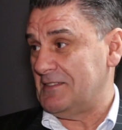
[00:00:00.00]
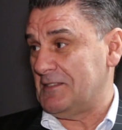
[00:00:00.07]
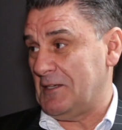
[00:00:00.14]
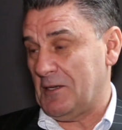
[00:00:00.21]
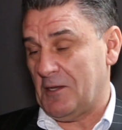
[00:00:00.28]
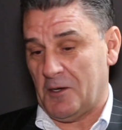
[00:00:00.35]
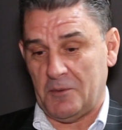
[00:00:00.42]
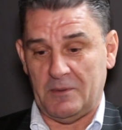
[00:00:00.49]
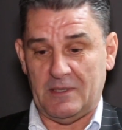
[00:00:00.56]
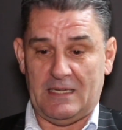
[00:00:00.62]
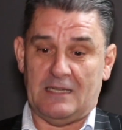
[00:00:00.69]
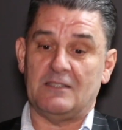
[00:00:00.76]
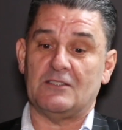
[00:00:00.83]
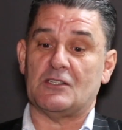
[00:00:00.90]
You know,
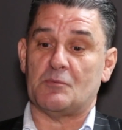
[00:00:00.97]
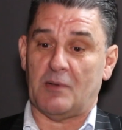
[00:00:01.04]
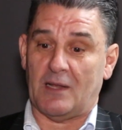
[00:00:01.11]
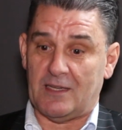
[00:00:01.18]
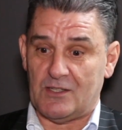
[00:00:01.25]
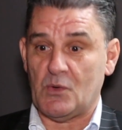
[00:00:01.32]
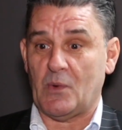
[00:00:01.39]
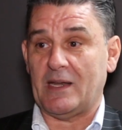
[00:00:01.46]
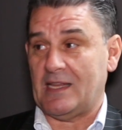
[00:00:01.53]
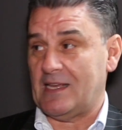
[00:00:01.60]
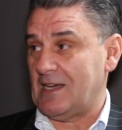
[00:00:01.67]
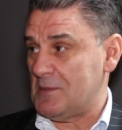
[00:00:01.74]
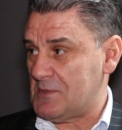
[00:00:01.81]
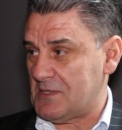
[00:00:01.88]
he didn't just play
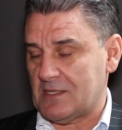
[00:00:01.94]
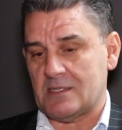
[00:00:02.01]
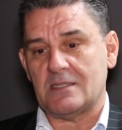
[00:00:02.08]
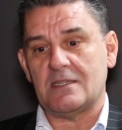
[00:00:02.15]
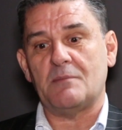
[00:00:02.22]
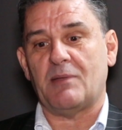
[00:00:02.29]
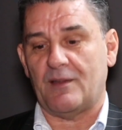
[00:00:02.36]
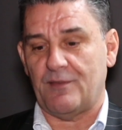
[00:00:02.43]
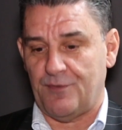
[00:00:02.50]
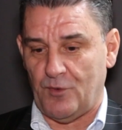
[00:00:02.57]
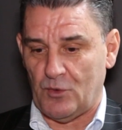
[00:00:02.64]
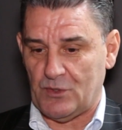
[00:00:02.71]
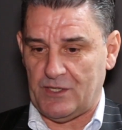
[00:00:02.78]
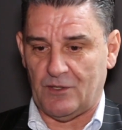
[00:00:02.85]
20 games a season, he played
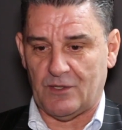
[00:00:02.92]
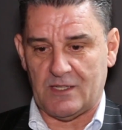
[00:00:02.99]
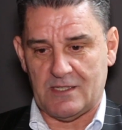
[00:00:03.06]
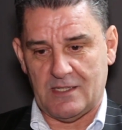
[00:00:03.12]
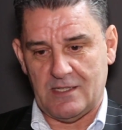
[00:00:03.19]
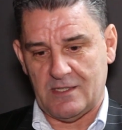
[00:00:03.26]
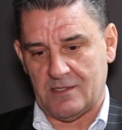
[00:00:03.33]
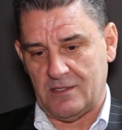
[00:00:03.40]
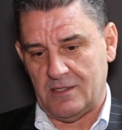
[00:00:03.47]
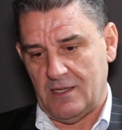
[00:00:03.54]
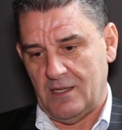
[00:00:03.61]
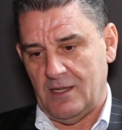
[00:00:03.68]
40 odd a season.